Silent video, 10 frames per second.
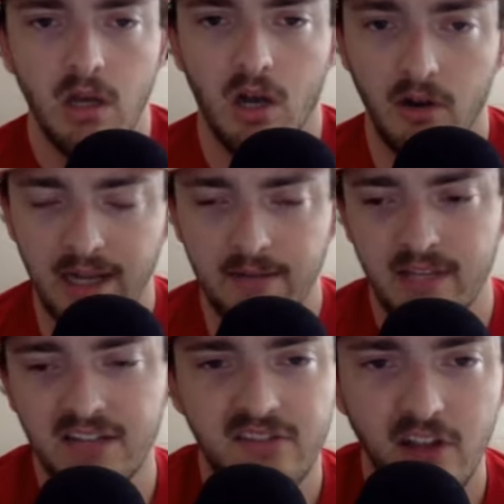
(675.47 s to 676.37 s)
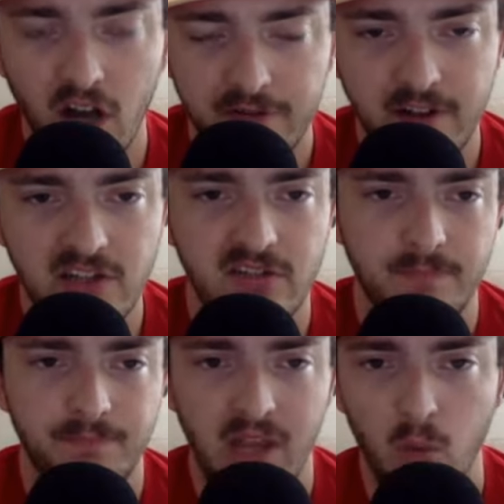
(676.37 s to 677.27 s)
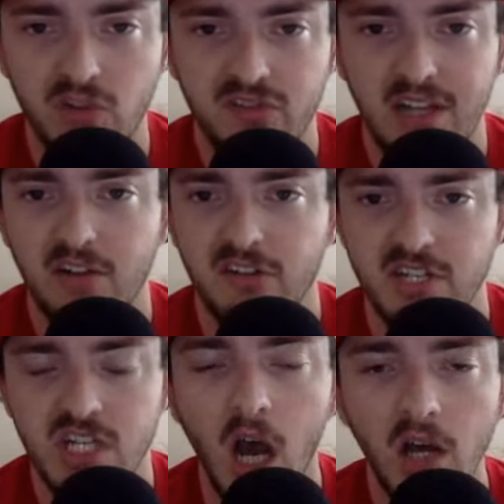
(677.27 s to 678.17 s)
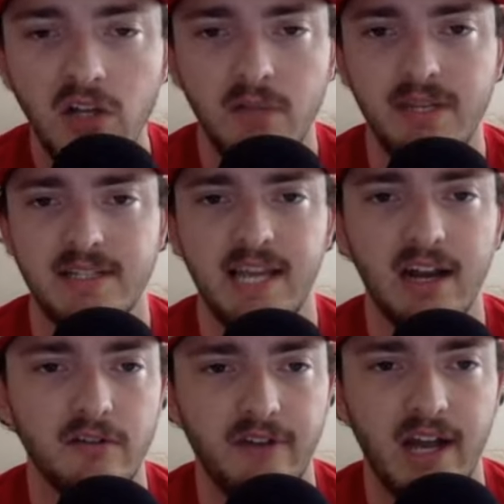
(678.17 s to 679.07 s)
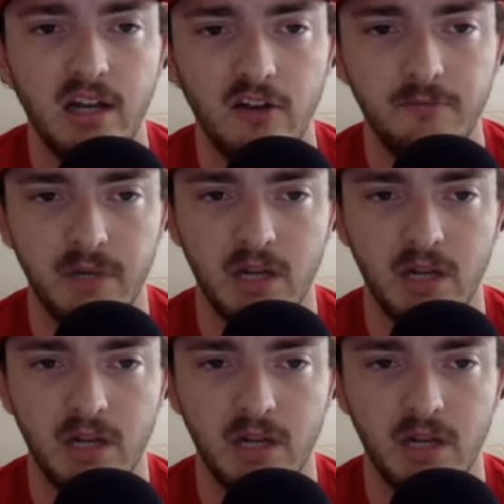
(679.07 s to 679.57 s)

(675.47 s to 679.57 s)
All right, that's the offense. I wouldn't say there's a ton to be terrified of,